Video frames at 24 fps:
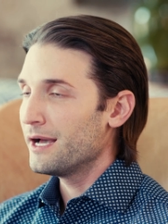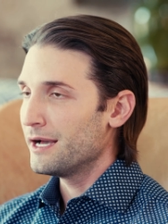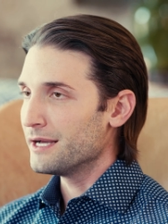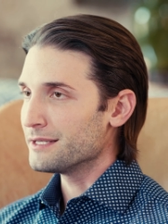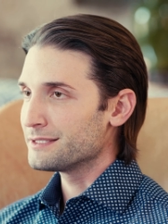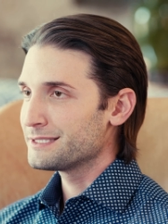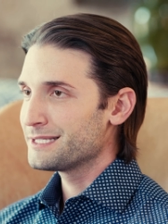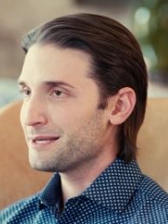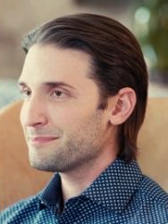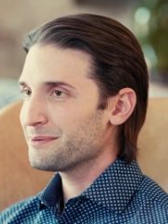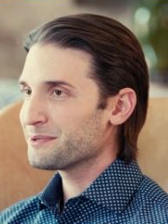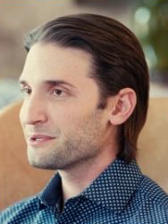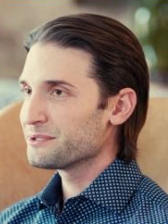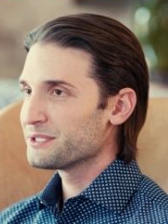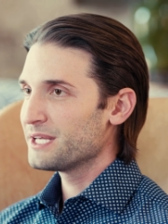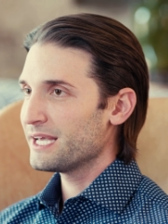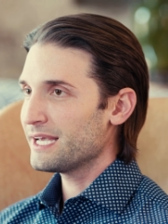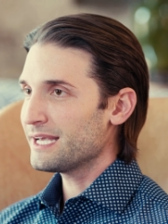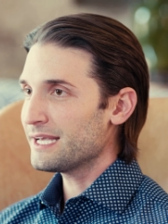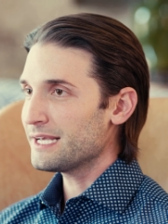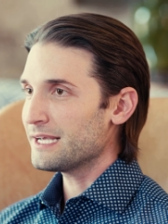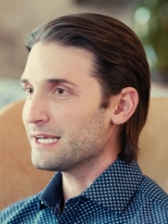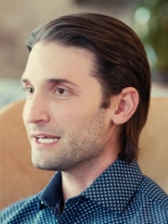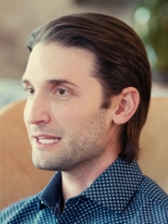A typical
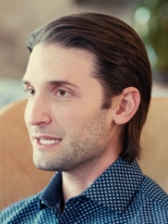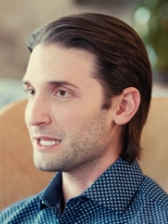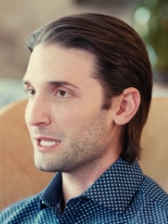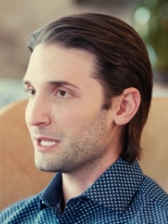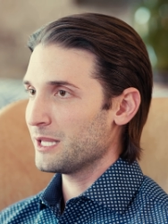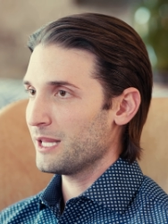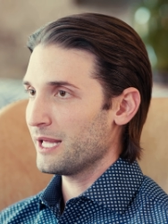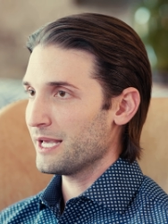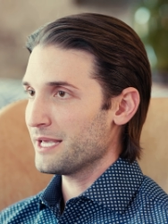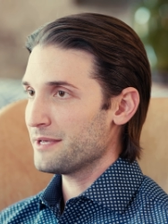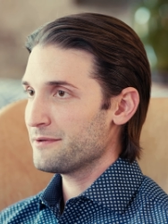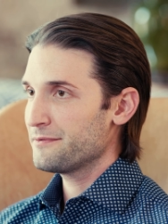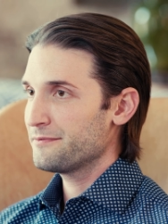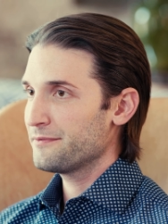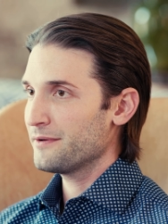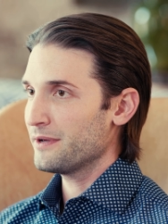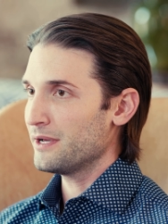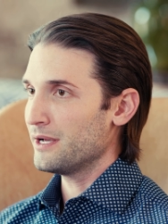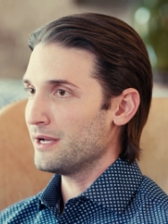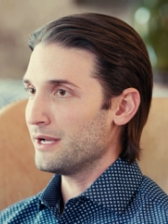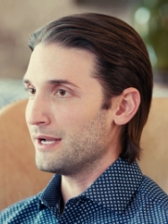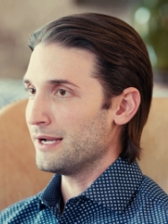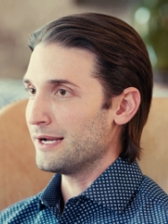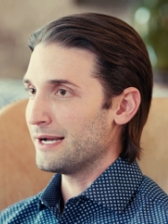day in the life
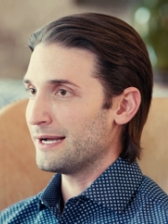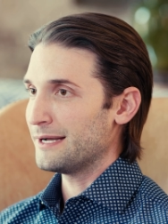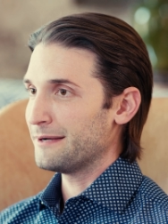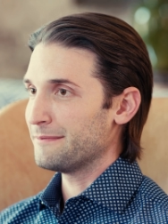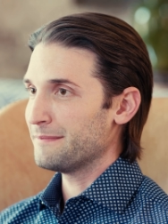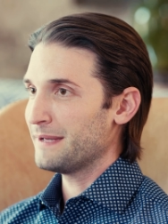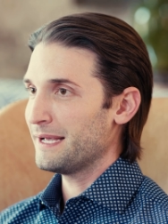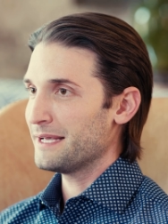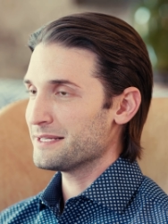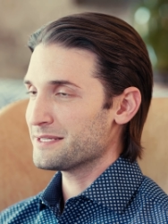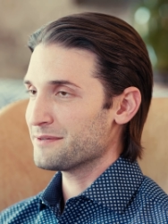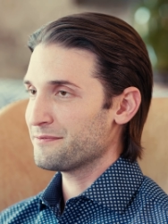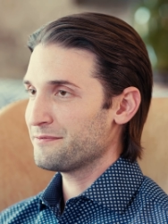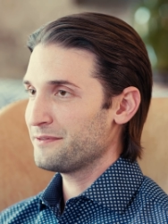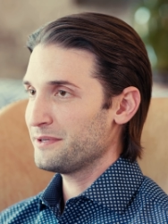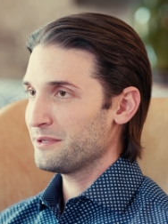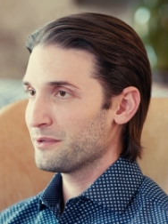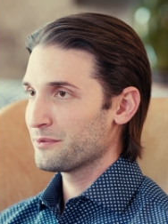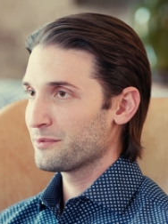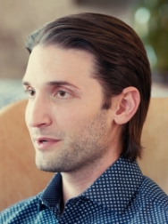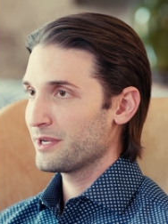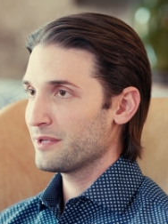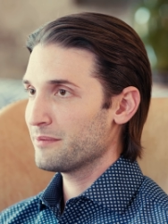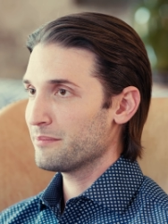um, as a
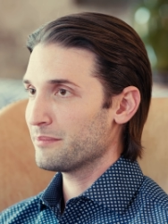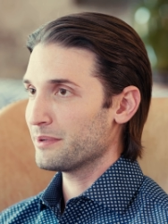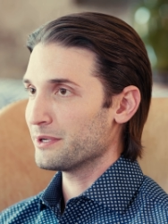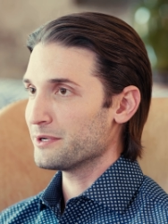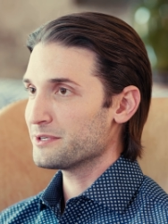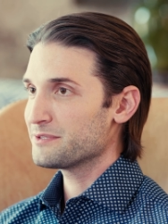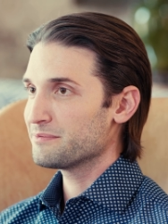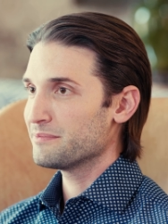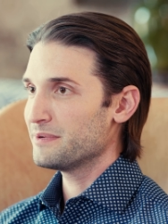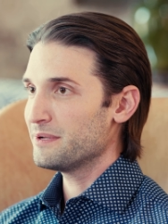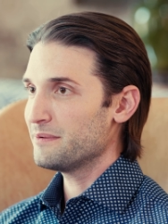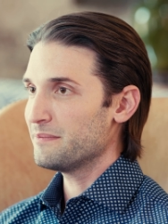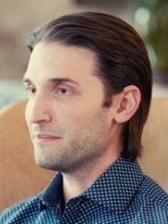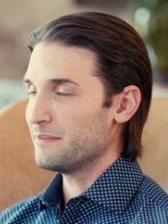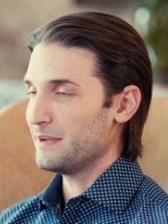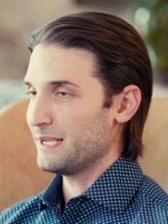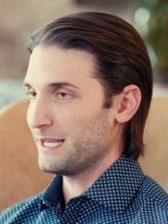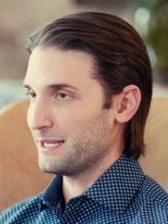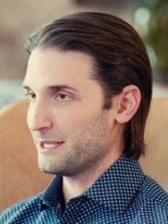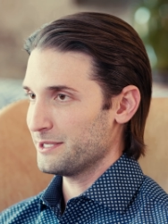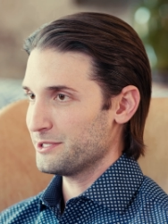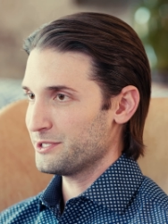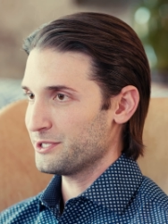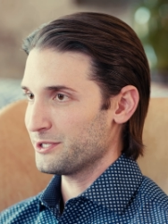field reimbursement
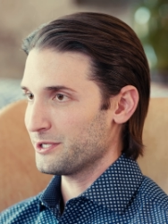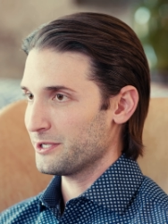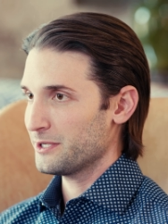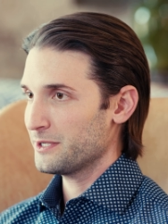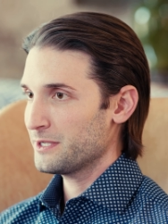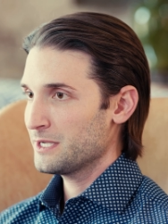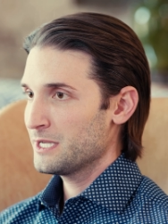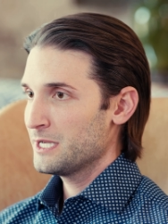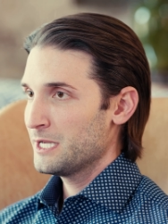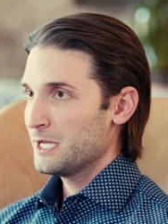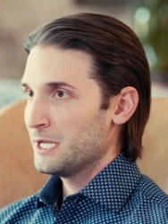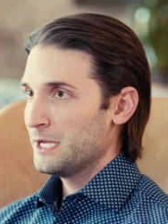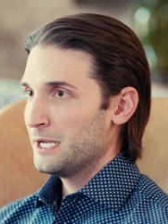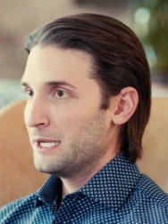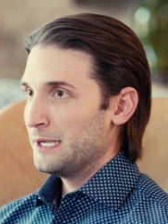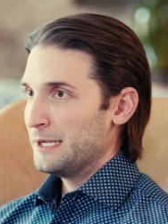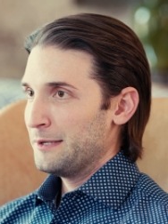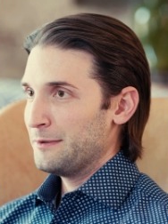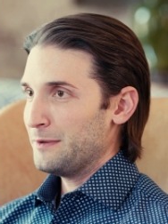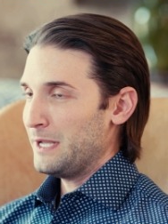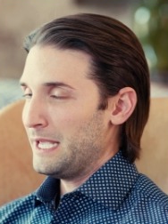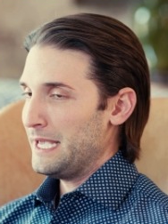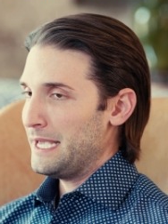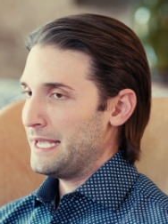manager,
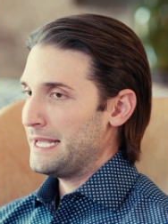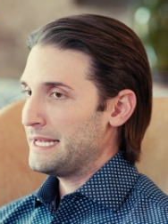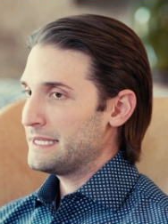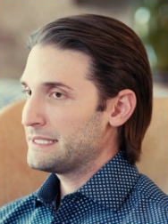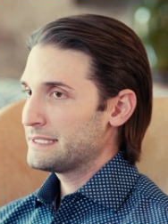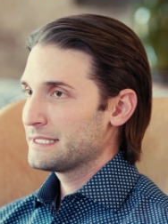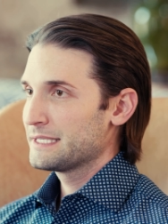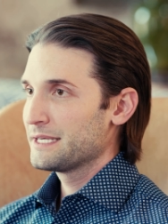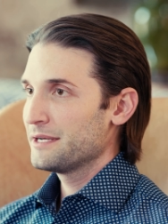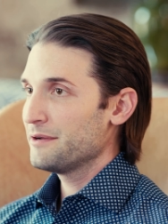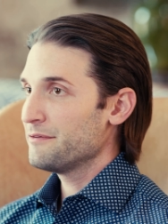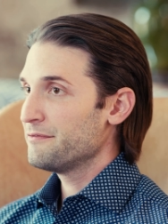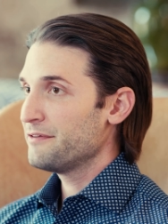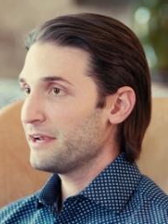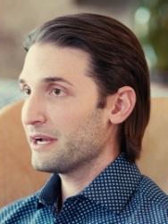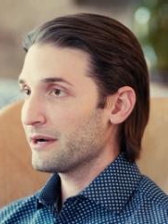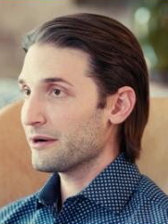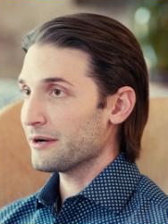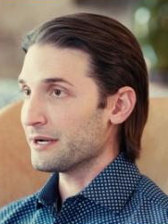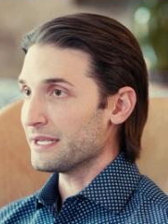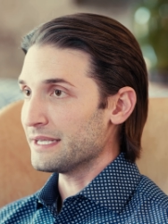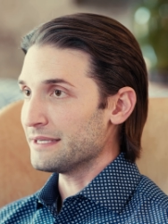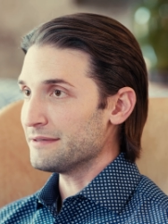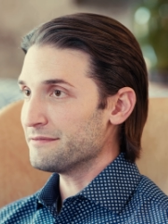it's going to
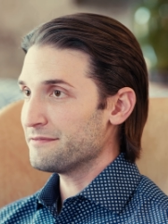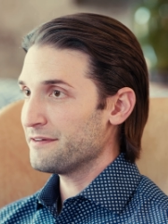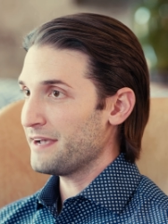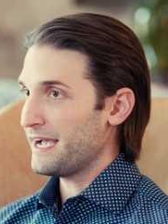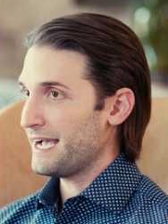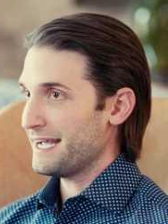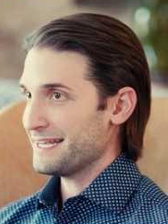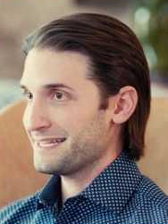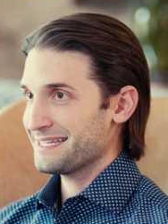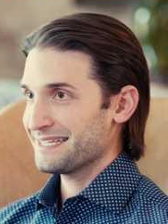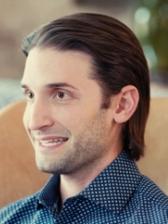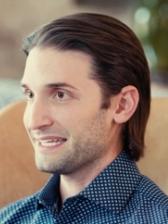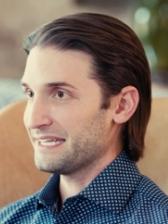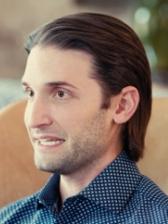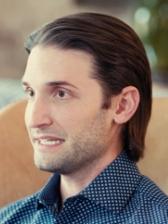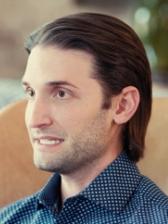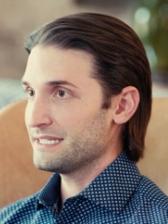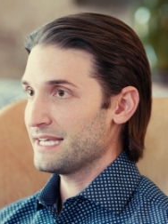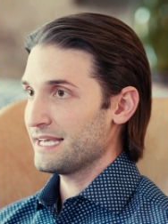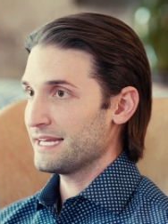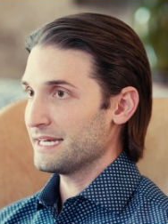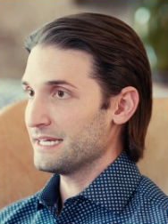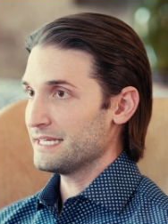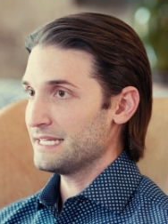vary vastly
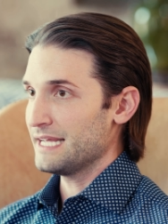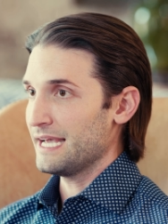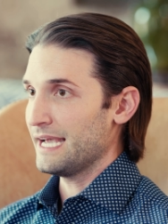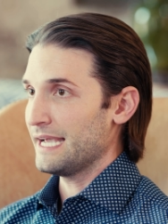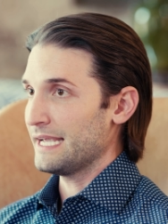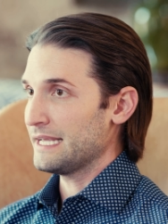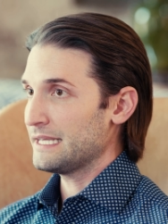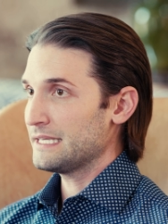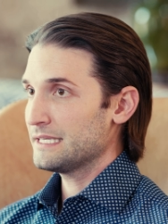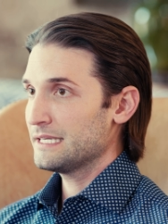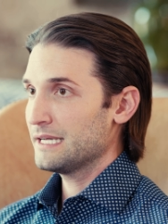day to day.